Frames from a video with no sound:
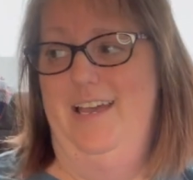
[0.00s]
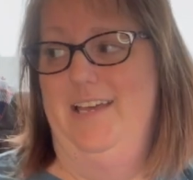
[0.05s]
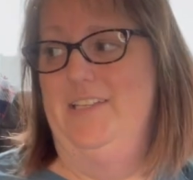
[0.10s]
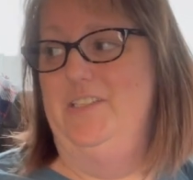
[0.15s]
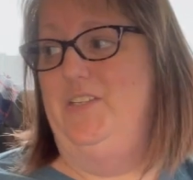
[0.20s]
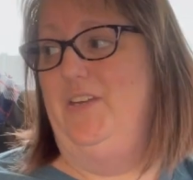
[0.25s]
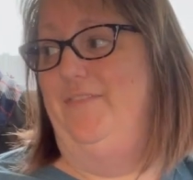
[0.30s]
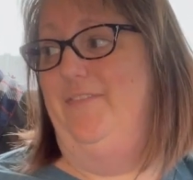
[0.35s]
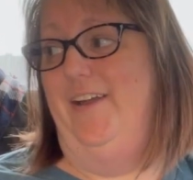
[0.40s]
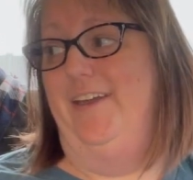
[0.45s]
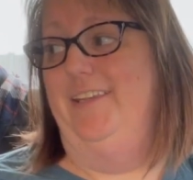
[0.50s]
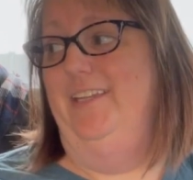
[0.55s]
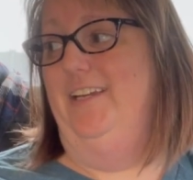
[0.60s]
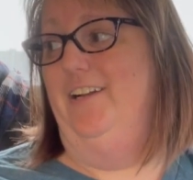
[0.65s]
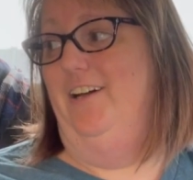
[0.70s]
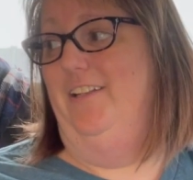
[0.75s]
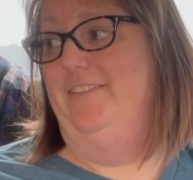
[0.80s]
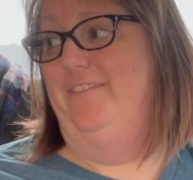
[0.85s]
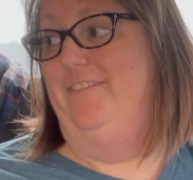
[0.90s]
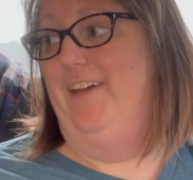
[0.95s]
So I finally
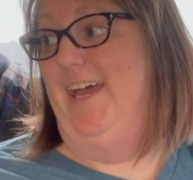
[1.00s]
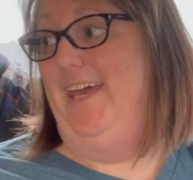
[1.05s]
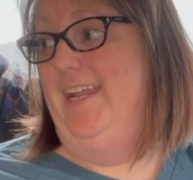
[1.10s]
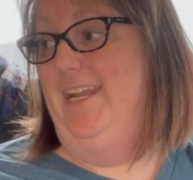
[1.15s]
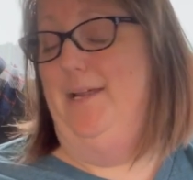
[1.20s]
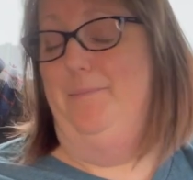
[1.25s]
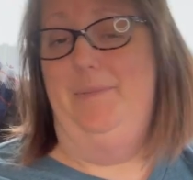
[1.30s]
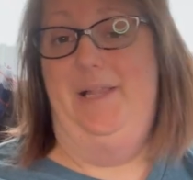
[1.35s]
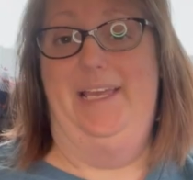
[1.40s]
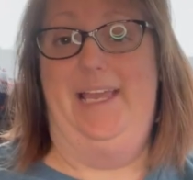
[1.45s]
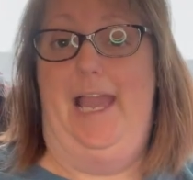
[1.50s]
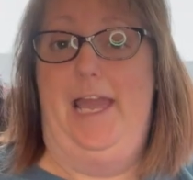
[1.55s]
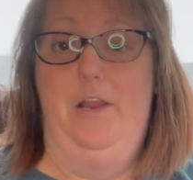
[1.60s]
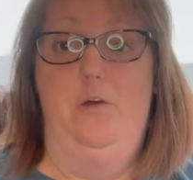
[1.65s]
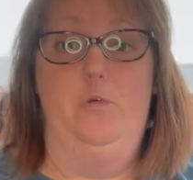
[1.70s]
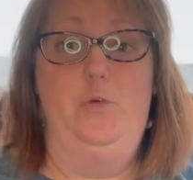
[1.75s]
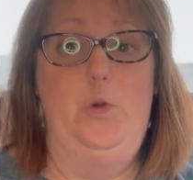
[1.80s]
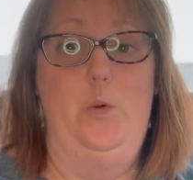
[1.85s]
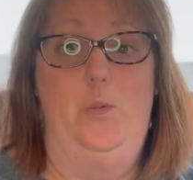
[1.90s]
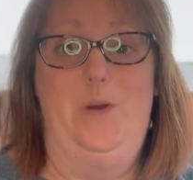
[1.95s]
called vet and I'm like, I
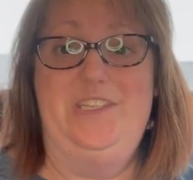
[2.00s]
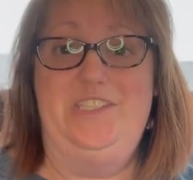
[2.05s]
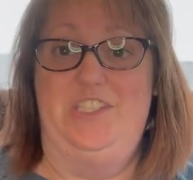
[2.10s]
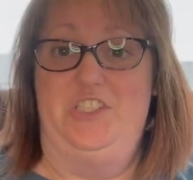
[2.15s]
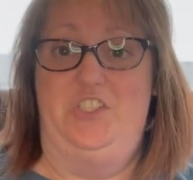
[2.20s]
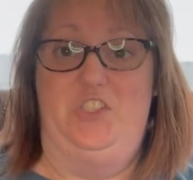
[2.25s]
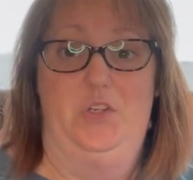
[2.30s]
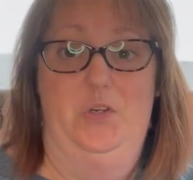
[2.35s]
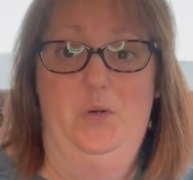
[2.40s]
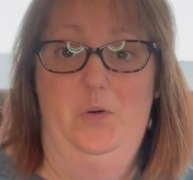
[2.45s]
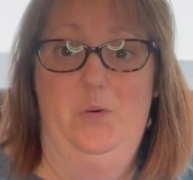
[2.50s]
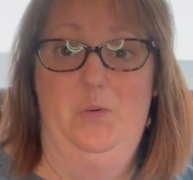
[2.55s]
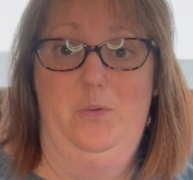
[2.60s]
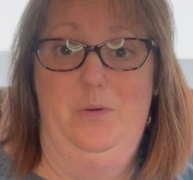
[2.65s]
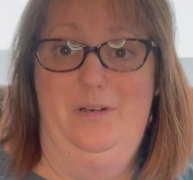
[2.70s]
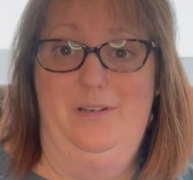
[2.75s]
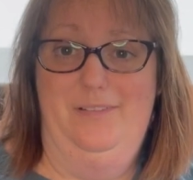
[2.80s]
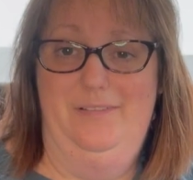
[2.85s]
don't know what to do.